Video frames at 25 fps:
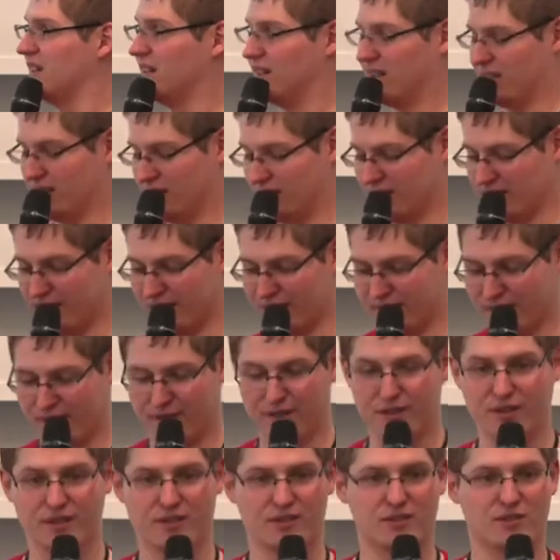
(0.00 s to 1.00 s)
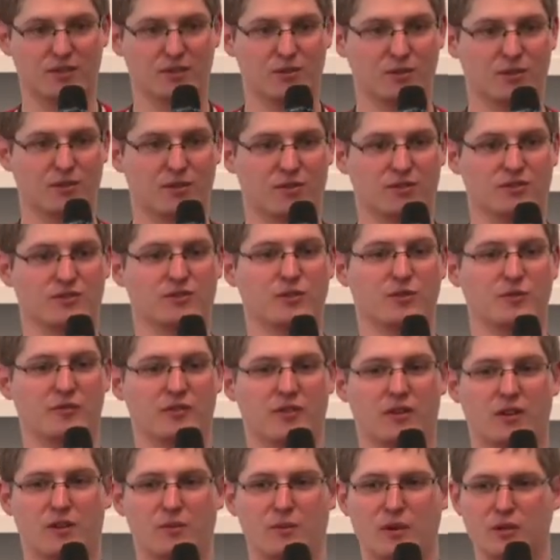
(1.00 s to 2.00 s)
Uh, and I think it's the so
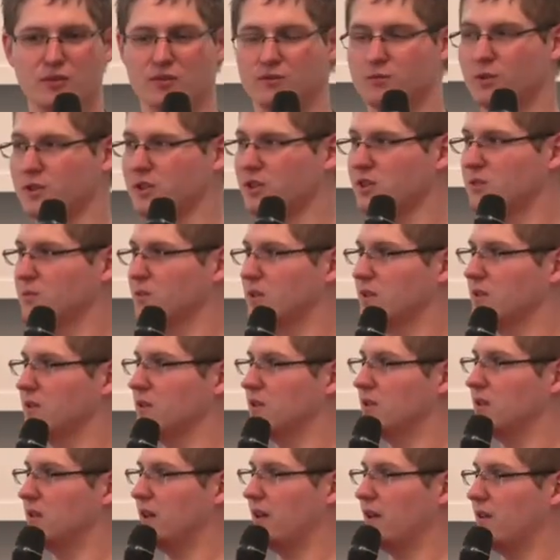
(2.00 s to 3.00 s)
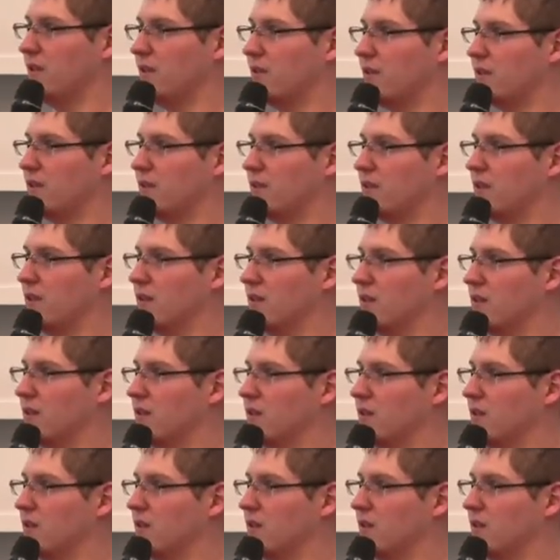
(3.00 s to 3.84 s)
far most watched one, I think.